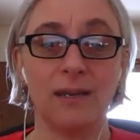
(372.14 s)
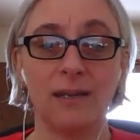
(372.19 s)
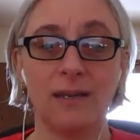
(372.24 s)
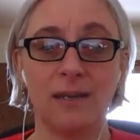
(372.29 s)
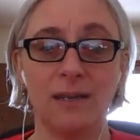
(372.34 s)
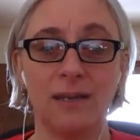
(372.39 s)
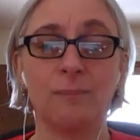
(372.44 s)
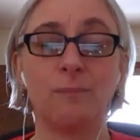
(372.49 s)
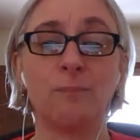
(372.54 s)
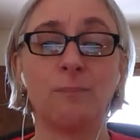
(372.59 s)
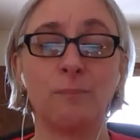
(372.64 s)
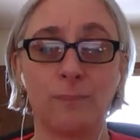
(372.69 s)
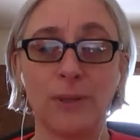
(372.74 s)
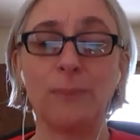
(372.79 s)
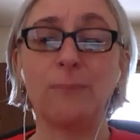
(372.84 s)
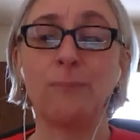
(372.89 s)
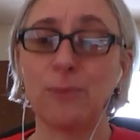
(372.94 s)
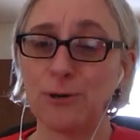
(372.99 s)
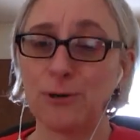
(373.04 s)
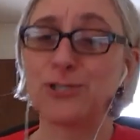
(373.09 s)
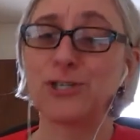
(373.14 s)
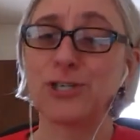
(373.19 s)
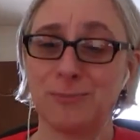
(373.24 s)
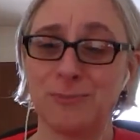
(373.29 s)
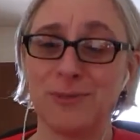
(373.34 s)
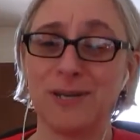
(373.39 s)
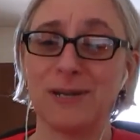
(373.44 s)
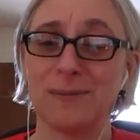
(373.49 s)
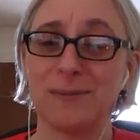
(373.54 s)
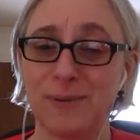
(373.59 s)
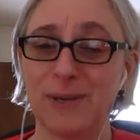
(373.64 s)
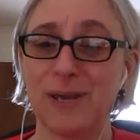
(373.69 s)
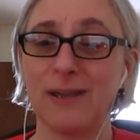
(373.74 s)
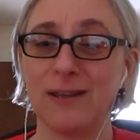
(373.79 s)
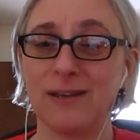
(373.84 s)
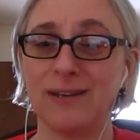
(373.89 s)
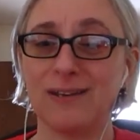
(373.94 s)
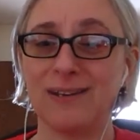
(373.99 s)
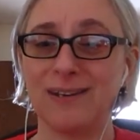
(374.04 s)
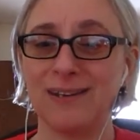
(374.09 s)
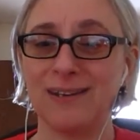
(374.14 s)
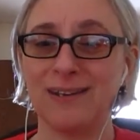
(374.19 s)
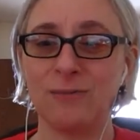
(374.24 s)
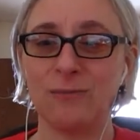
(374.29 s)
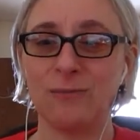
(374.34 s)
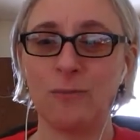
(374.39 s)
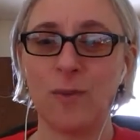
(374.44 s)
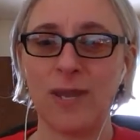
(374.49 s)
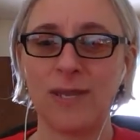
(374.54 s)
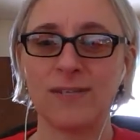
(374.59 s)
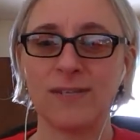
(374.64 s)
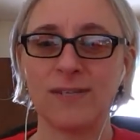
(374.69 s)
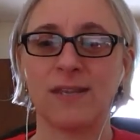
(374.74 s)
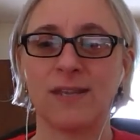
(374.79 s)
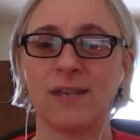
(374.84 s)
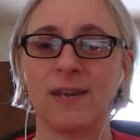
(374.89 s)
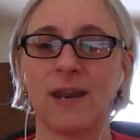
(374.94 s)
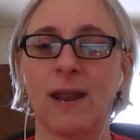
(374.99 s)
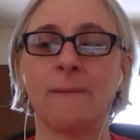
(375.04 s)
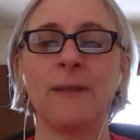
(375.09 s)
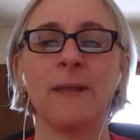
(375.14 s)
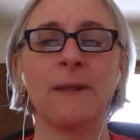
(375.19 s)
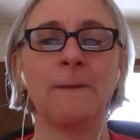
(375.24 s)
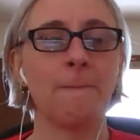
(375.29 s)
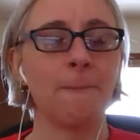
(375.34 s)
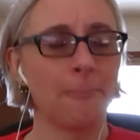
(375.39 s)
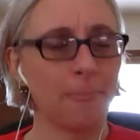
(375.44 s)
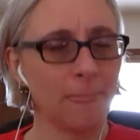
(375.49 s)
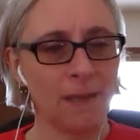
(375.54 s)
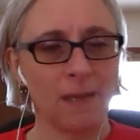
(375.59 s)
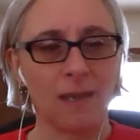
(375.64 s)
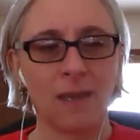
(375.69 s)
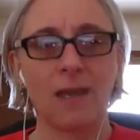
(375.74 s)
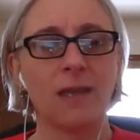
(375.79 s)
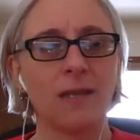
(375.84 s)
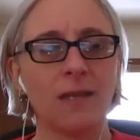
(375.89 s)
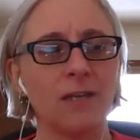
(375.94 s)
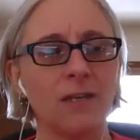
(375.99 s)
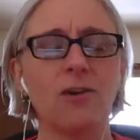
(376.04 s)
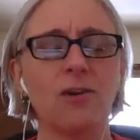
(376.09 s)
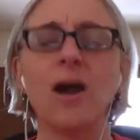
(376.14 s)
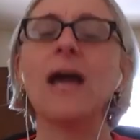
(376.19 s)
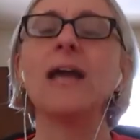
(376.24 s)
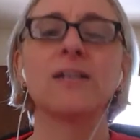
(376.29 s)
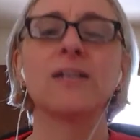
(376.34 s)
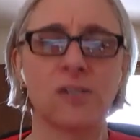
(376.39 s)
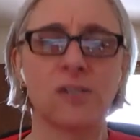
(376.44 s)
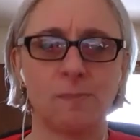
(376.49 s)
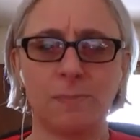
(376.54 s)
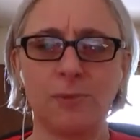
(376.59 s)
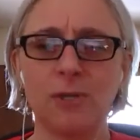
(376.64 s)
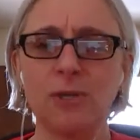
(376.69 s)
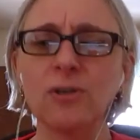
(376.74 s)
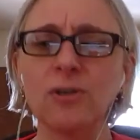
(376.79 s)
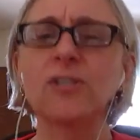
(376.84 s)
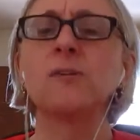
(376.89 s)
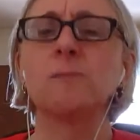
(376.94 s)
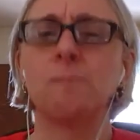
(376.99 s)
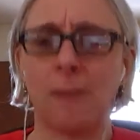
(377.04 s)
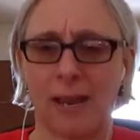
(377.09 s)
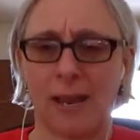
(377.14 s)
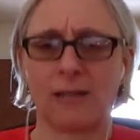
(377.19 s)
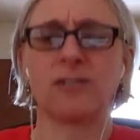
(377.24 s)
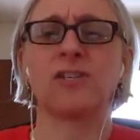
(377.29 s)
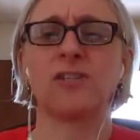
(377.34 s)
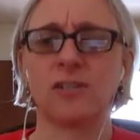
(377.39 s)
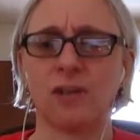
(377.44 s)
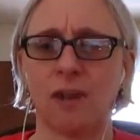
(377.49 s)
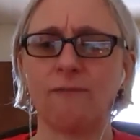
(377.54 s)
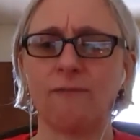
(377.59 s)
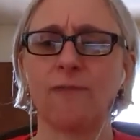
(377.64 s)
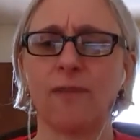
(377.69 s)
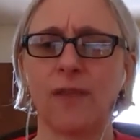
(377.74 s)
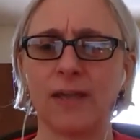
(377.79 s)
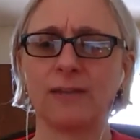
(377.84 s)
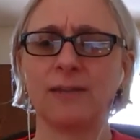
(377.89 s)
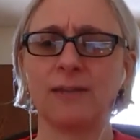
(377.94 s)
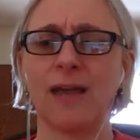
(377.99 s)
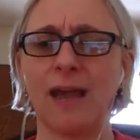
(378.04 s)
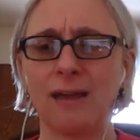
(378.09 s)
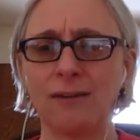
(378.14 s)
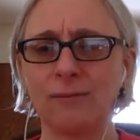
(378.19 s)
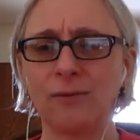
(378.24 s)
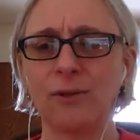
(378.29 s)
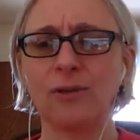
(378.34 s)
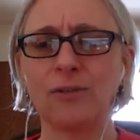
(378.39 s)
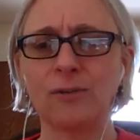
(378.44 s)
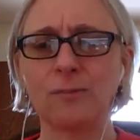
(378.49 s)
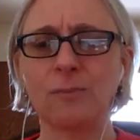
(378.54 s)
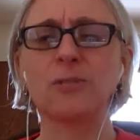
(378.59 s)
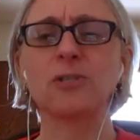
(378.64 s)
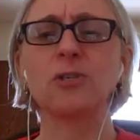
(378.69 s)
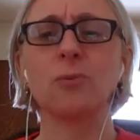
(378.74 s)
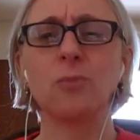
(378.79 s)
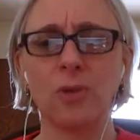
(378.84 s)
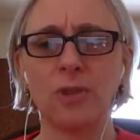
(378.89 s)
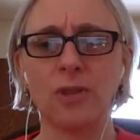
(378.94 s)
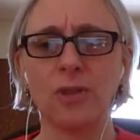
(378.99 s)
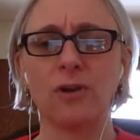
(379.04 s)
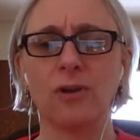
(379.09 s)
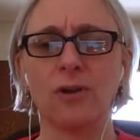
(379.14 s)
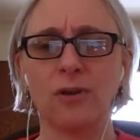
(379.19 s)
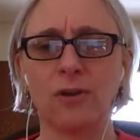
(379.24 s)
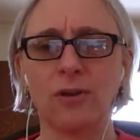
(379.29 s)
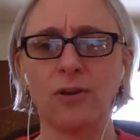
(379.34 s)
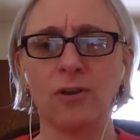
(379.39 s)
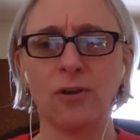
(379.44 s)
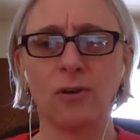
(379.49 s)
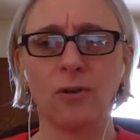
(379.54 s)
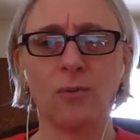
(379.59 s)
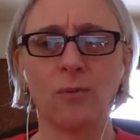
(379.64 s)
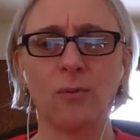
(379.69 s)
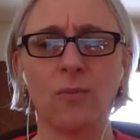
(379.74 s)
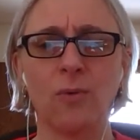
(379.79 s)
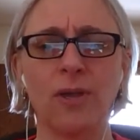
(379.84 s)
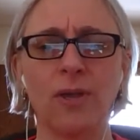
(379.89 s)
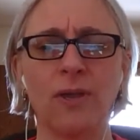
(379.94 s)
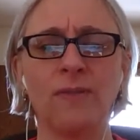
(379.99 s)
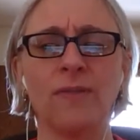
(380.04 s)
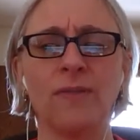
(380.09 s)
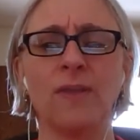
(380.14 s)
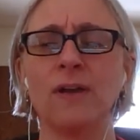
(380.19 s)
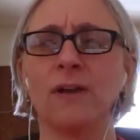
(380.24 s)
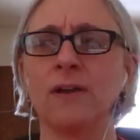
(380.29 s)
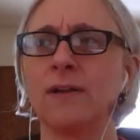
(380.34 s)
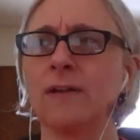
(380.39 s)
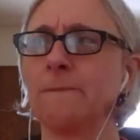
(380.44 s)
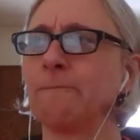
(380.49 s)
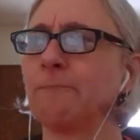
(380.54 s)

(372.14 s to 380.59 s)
it pushed me a bit in ways that, I mean, you know, you expect stuff like that, especially when they're, you know, in the